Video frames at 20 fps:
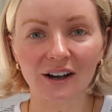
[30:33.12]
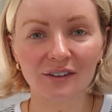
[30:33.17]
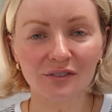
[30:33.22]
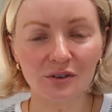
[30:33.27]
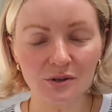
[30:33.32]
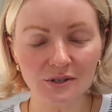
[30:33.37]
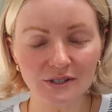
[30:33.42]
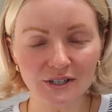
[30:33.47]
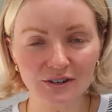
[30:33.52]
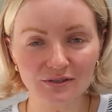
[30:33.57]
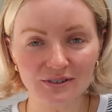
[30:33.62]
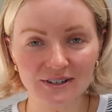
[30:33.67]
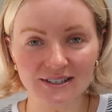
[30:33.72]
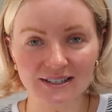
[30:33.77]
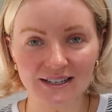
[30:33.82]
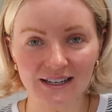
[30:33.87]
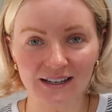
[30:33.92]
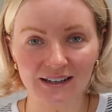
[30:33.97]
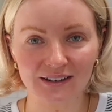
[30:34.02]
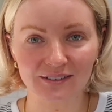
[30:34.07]
I've also
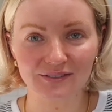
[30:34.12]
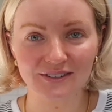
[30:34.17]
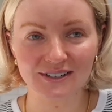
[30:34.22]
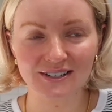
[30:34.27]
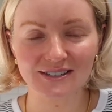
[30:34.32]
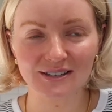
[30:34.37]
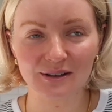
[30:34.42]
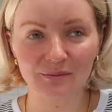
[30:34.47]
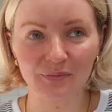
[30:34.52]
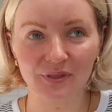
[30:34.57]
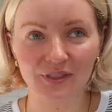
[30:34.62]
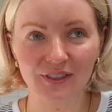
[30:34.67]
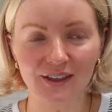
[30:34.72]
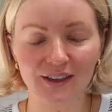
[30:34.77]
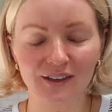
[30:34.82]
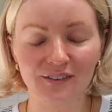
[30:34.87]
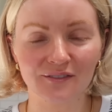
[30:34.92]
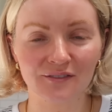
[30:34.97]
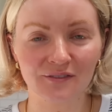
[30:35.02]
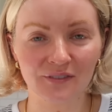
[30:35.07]
received
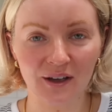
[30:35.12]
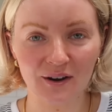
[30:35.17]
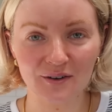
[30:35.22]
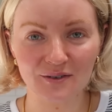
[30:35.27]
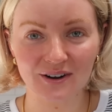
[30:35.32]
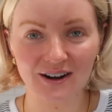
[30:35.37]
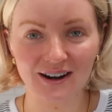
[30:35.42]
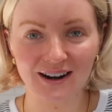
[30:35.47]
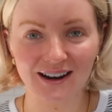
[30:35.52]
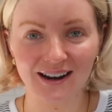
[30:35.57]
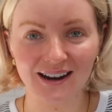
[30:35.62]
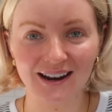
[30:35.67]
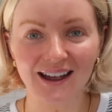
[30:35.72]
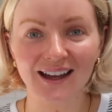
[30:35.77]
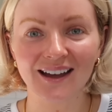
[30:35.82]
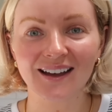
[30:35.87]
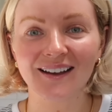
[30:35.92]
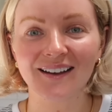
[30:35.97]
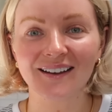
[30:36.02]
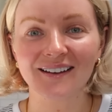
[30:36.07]
something very,
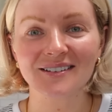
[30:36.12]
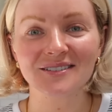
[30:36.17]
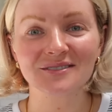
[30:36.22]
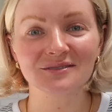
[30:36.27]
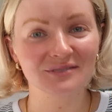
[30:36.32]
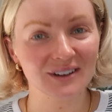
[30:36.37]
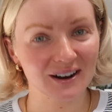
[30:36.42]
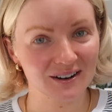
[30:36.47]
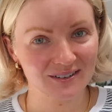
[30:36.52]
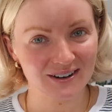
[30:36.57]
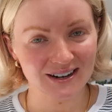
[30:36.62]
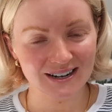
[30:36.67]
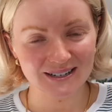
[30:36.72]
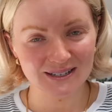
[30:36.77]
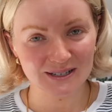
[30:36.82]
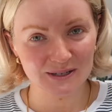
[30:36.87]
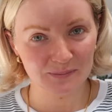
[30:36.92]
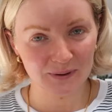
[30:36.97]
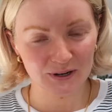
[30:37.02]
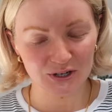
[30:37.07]
very
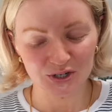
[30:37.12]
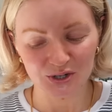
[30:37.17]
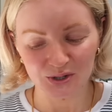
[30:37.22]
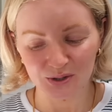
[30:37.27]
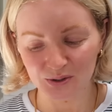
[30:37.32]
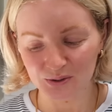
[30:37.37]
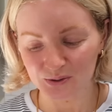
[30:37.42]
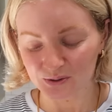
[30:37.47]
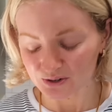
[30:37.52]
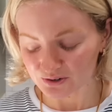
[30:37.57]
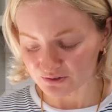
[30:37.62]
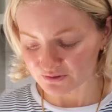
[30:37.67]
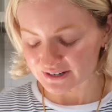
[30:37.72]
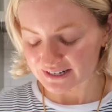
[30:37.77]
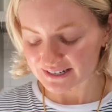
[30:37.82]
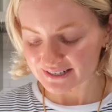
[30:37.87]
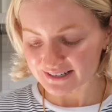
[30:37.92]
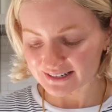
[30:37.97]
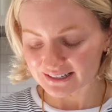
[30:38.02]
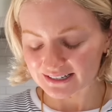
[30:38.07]
special
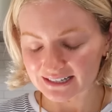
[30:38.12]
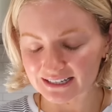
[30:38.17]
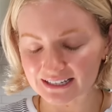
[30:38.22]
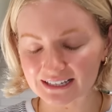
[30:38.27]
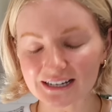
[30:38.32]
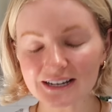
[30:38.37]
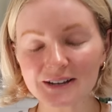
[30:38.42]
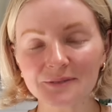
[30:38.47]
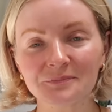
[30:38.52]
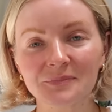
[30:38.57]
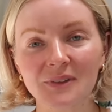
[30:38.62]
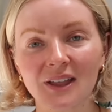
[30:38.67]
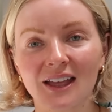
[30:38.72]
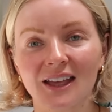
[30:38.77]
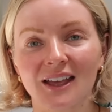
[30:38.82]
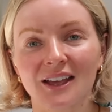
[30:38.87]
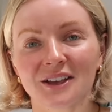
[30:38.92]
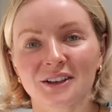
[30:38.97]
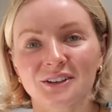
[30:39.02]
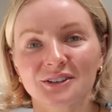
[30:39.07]
recently.
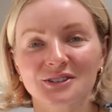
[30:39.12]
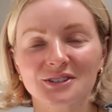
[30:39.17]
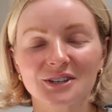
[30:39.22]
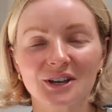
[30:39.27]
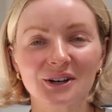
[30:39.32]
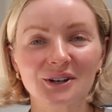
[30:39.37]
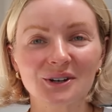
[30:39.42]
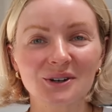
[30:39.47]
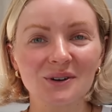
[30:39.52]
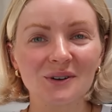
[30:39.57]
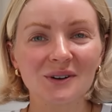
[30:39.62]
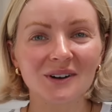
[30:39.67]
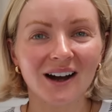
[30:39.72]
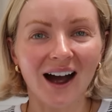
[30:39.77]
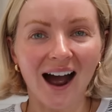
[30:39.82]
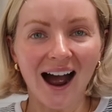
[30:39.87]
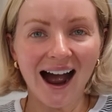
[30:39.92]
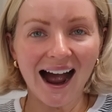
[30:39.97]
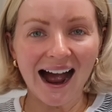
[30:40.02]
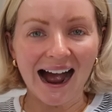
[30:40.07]
So
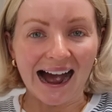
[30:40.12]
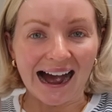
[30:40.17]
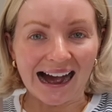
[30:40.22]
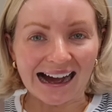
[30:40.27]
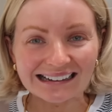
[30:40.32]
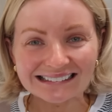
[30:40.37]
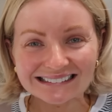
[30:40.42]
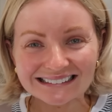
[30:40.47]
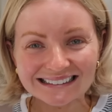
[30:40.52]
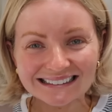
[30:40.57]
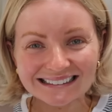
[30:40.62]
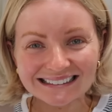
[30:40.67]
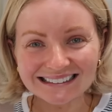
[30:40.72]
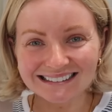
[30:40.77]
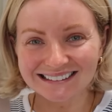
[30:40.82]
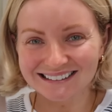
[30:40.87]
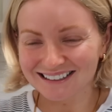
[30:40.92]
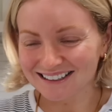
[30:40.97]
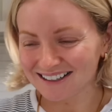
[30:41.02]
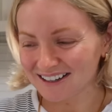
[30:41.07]

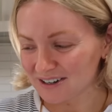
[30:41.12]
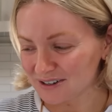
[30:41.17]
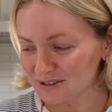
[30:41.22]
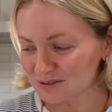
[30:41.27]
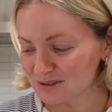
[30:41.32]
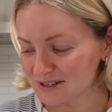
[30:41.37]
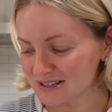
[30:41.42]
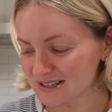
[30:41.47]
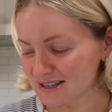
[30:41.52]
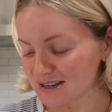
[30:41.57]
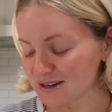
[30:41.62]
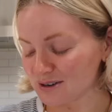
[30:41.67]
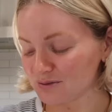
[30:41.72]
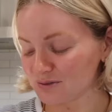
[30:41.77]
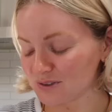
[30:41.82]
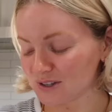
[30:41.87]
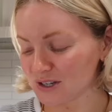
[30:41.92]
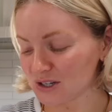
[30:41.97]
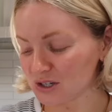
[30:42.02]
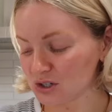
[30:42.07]
I
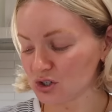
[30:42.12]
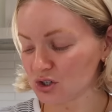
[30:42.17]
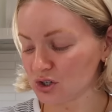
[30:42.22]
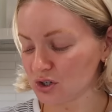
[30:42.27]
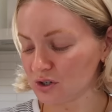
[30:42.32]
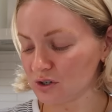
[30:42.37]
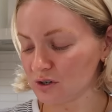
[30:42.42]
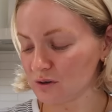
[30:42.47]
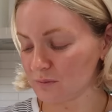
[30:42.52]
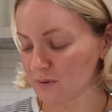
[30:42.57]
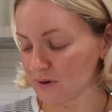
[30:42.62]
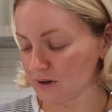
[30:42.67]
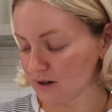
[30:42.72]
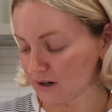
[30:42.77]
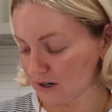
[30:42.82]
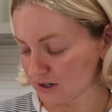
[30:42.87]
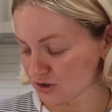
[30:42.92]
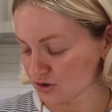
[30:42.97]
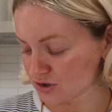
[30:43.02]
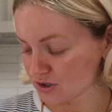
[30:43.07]
received the YouTube
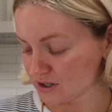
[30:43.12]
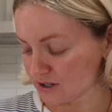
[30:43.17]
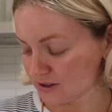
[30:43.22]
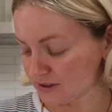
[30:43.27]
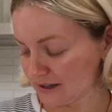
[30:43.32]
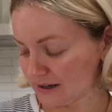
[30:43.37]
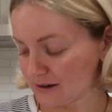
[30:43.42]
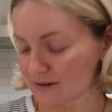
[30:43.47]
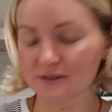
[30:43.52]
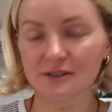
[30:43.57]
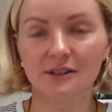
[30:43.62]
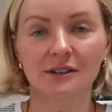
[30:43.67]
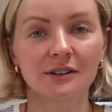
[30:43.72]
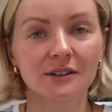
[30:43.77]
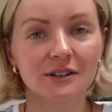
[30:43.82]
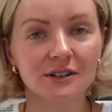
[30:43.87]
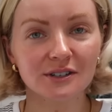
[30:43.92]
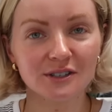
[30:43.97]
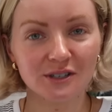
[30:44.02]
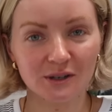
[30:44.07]

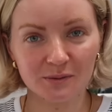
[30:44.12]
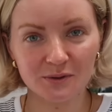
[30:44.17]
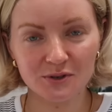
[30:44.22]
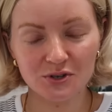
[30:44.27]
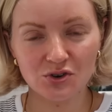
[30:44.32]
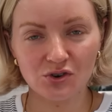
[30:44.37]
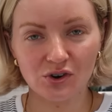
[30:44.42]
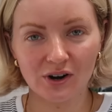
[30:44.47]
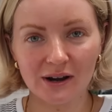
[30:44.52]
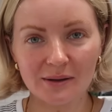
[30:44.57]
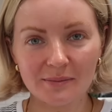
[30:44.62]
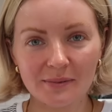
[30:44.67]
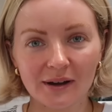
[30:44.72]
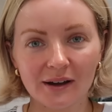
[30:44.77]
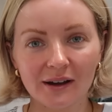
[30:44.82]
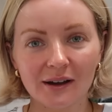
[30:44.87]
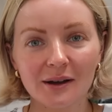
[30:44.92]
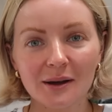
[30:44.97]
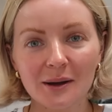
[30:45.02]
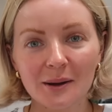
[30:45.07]
100,000
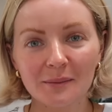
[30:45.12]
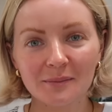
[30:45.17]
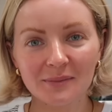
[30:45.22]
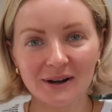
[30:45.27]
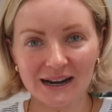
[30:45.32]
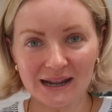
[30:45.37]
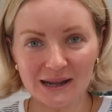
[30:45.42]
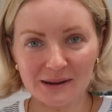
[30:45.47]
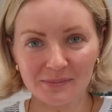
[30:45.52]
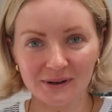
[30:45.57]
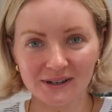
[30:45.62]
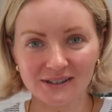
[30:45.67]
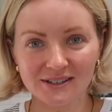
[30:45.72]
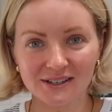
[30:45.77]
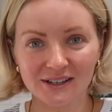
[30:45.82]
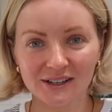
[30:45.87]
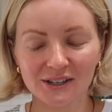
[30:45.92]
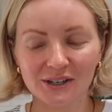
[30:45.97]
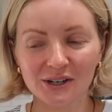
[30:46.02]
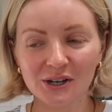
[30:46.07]
subscriber play
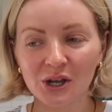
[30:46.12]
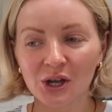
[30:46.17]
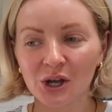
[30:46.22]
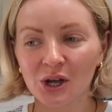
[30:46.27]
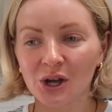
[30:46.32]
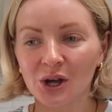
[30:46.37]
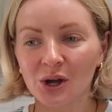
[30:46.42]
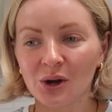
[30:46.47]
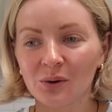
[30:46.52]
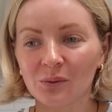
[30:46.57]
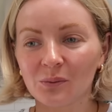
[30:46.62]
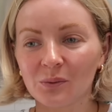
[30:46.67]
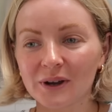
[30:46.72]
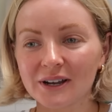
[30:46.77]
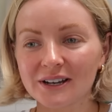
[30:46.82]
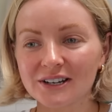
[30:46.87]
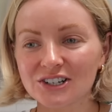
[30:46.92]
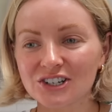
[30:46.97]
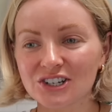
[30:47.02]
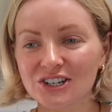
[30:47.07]
button,
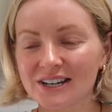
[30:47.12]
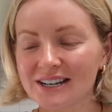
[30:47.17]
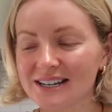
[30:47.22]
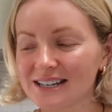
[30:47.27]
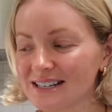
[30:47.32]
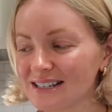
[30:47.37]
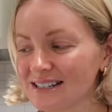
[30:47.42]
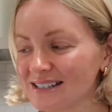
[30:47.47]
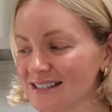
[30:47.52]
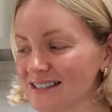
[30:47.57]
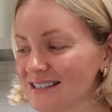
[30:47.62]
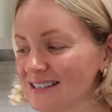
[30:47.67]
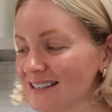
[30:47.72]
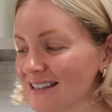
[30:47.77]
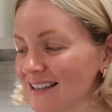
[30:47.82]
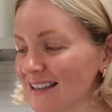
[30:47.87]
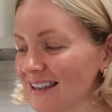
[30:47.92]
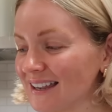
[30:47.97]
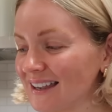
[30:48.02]
which is